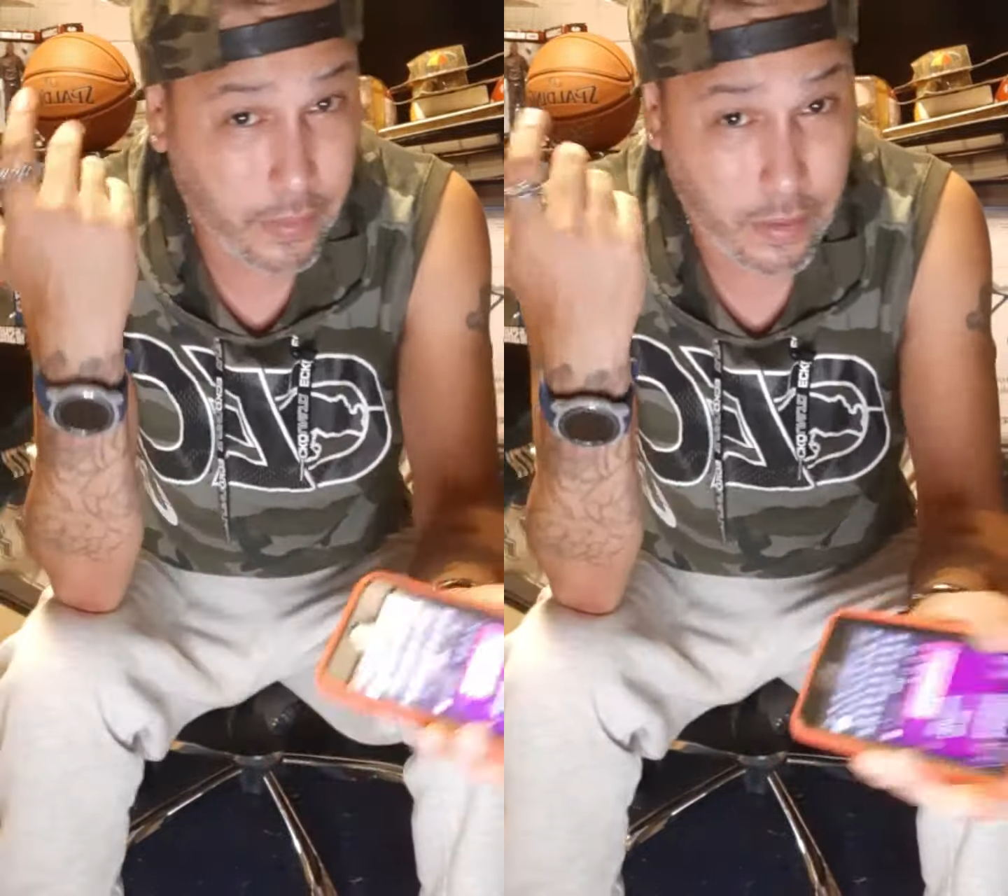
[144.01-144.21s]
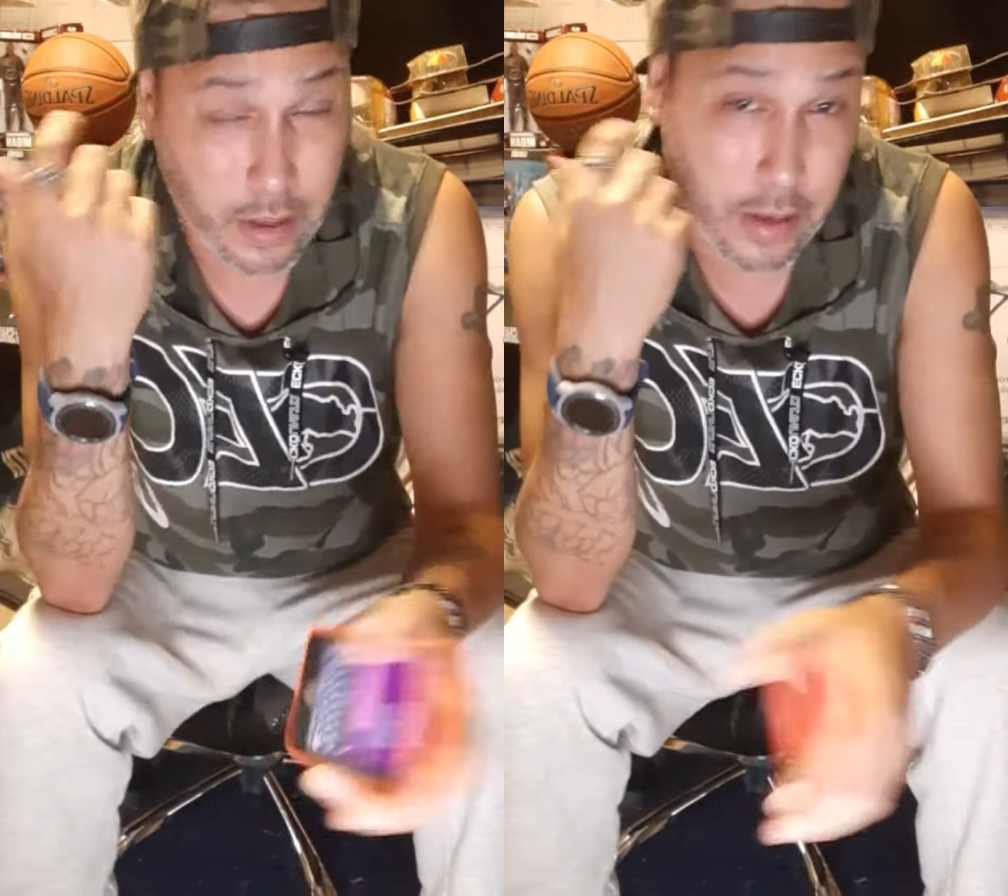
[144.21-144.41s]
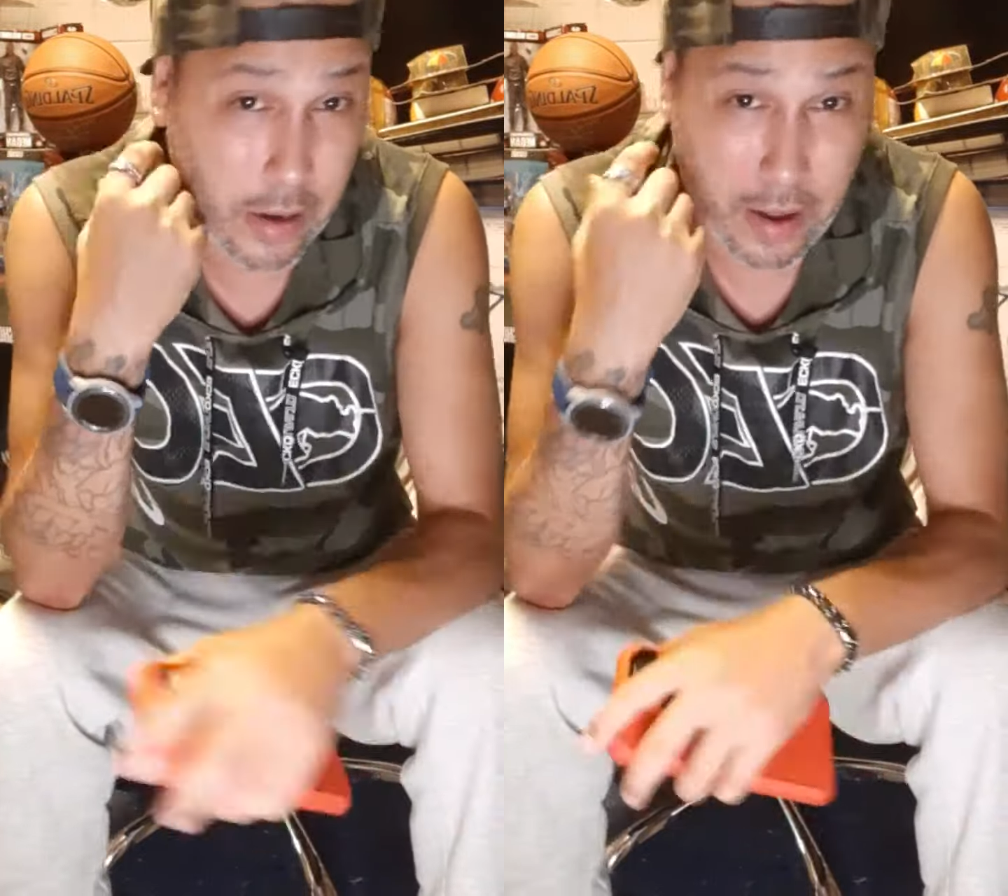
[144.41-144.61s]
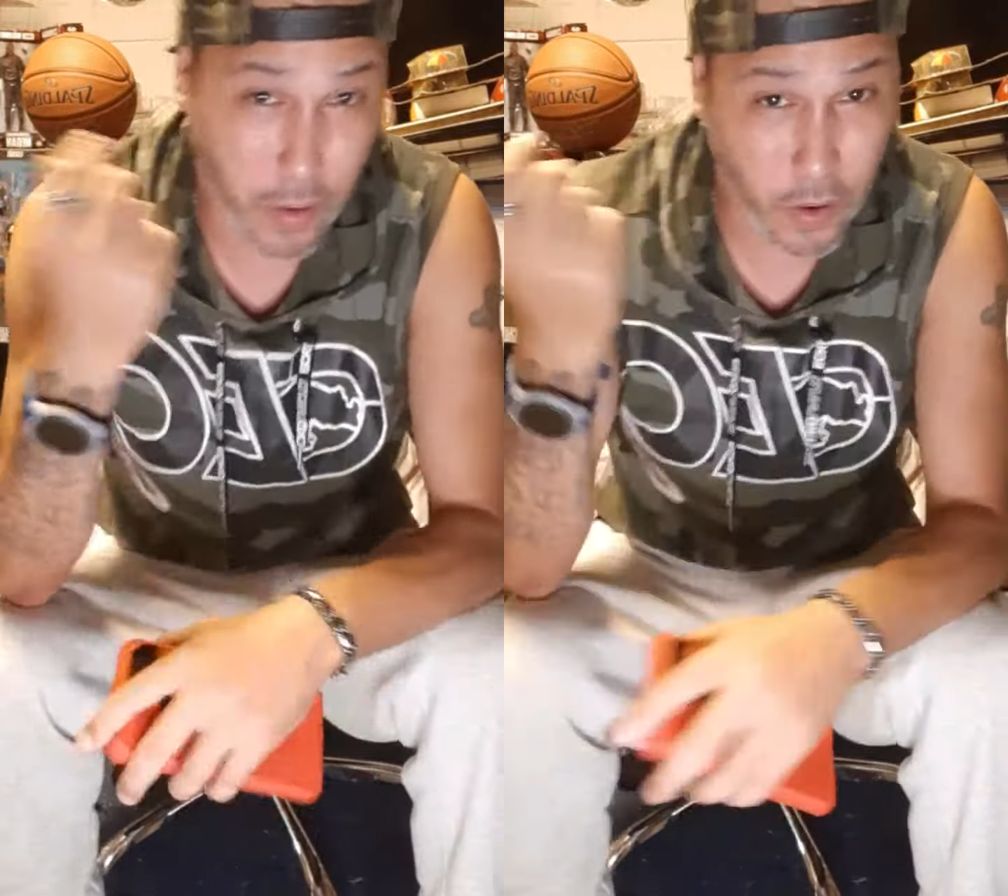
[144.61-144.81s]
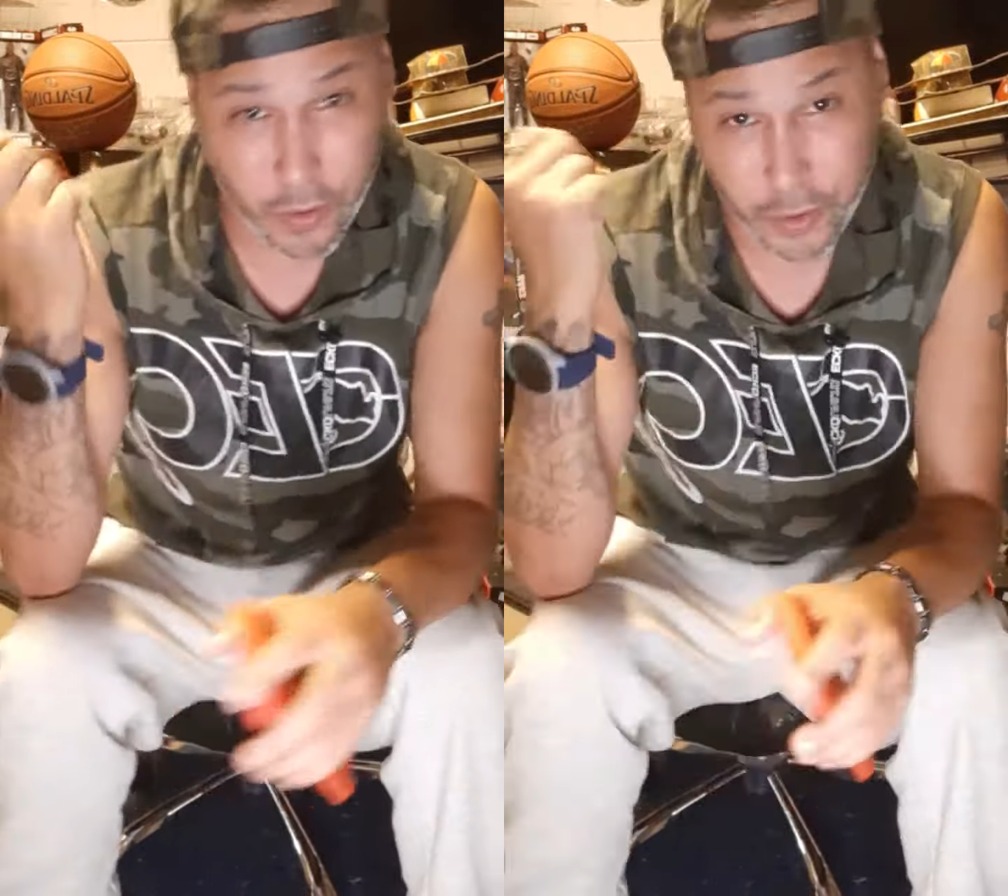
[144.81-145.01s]
And they're like,
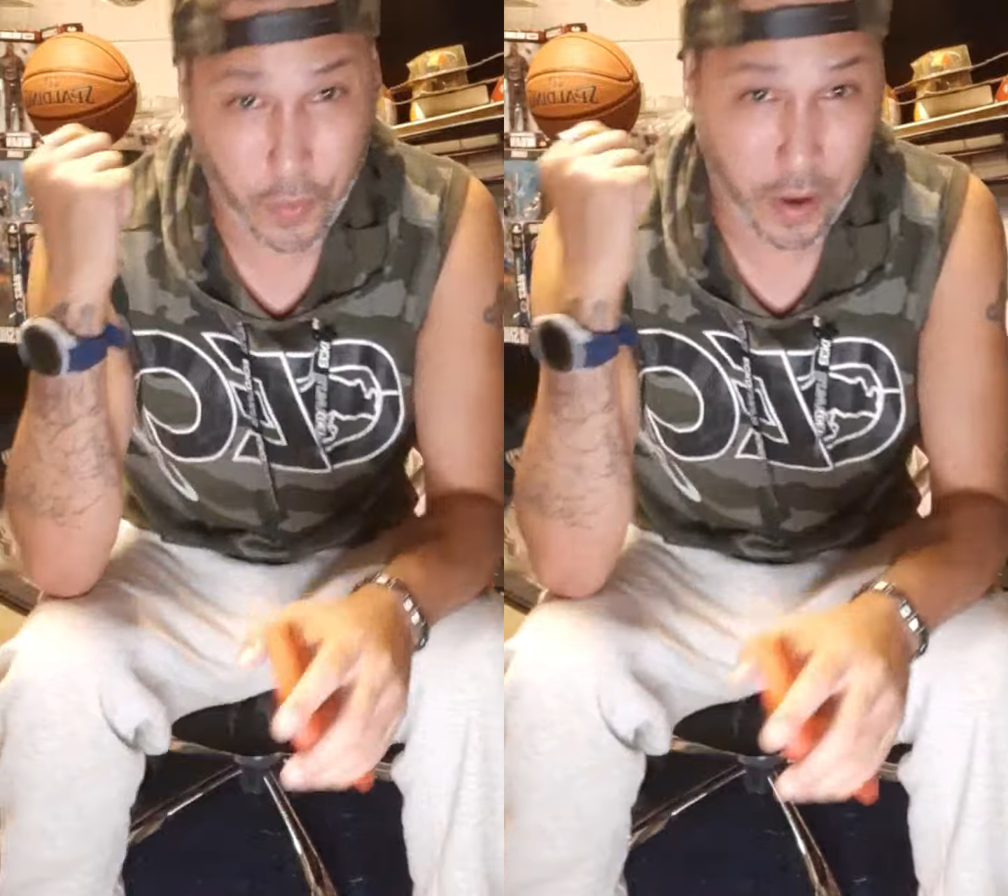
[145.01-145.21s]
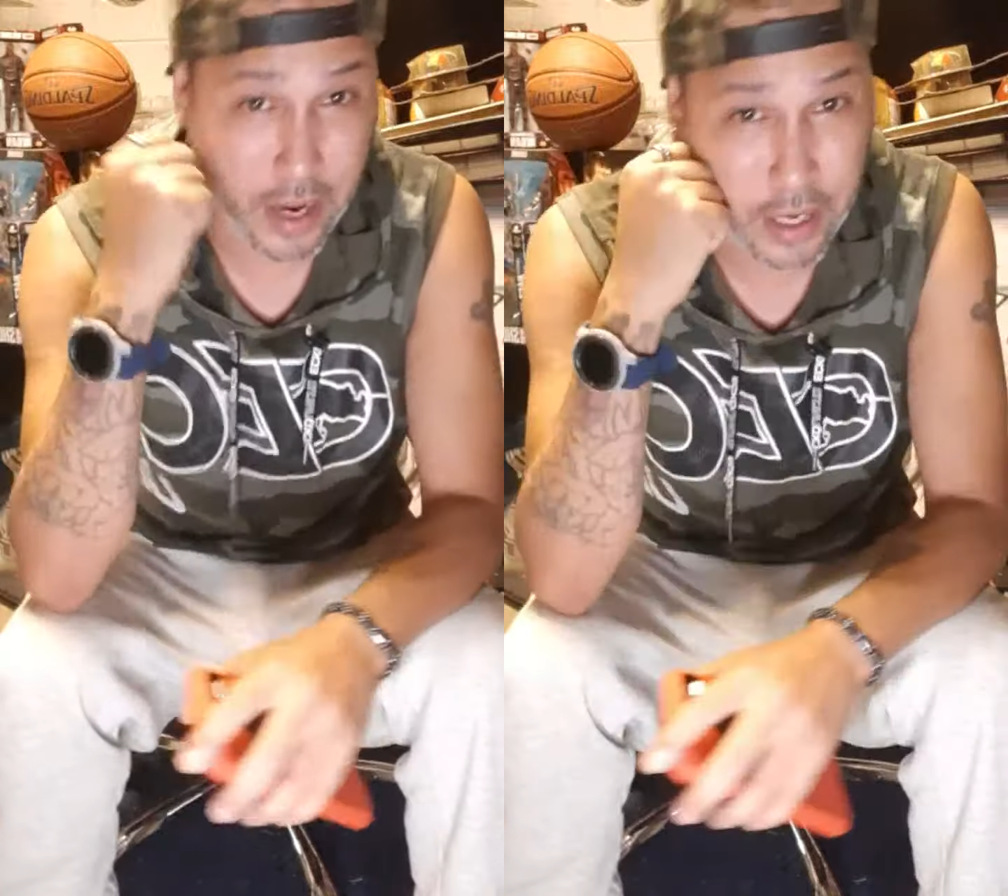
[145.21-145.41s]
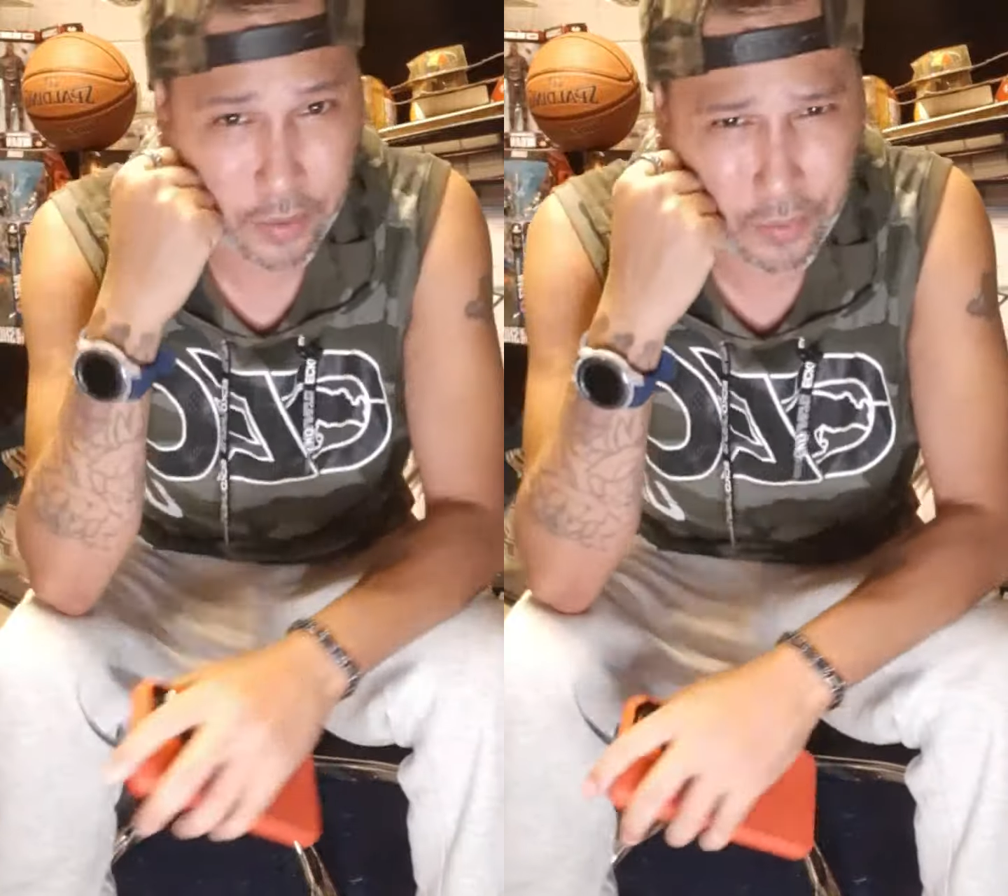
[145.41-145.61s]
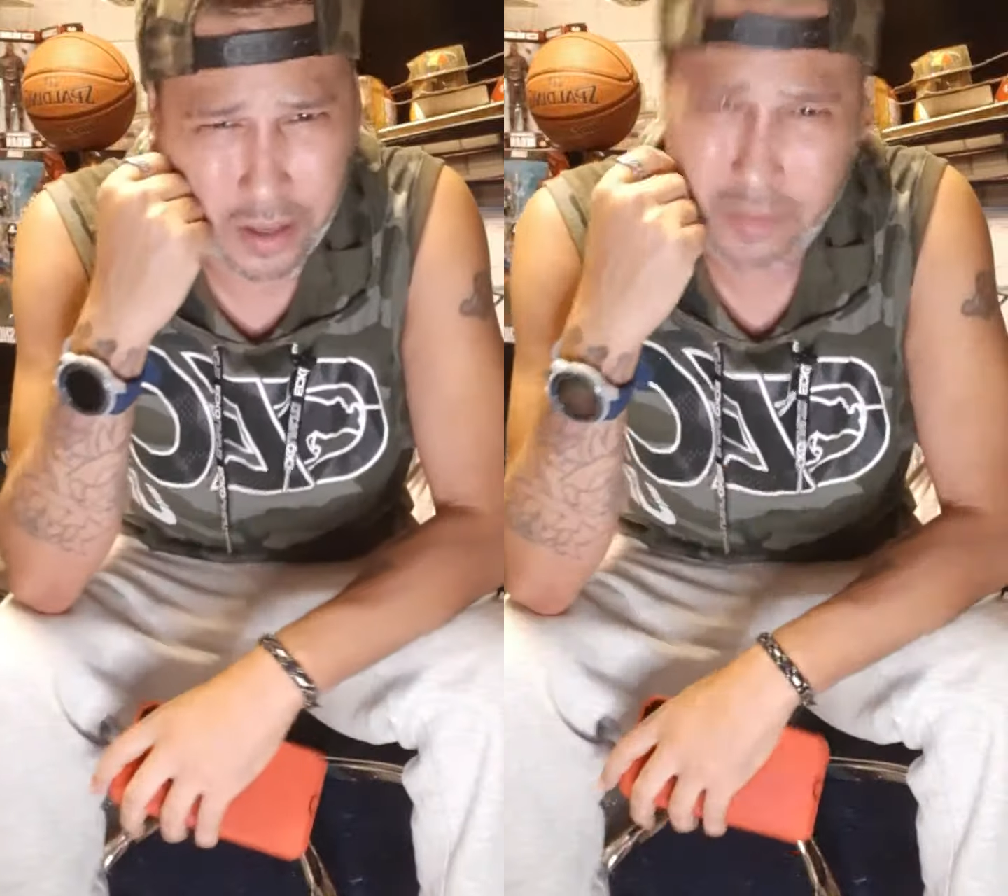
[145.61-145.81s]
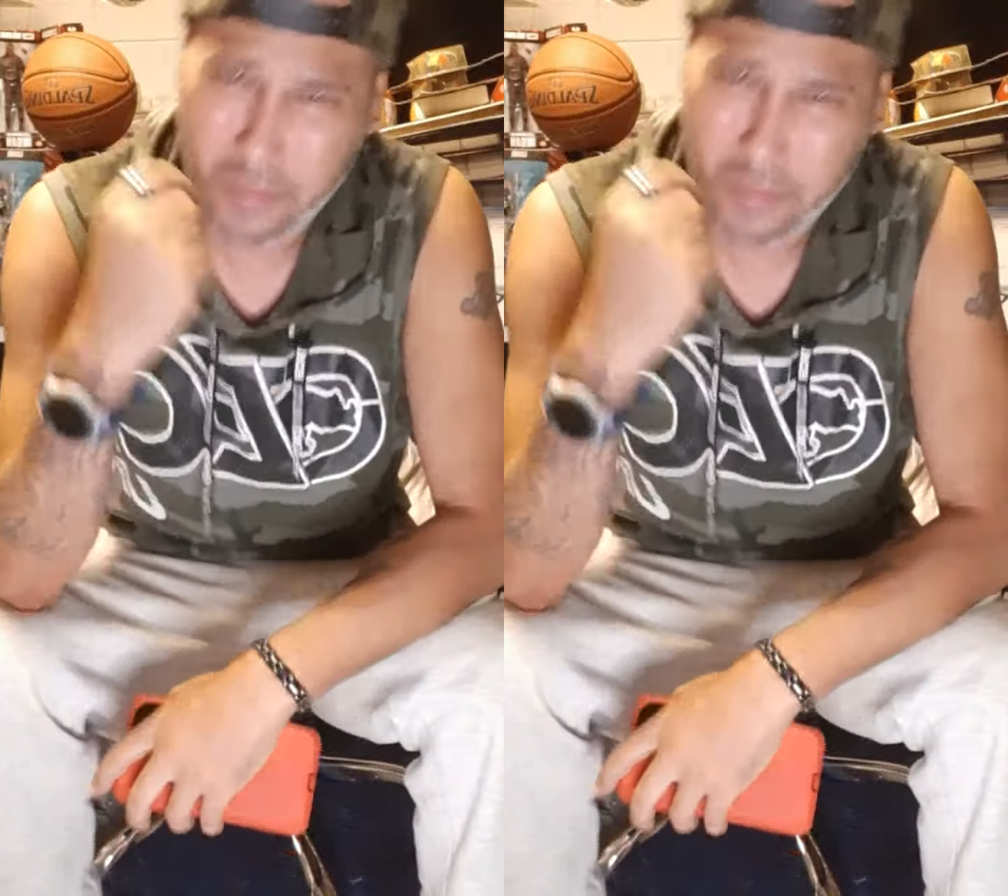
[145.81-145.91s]
oh, you angry.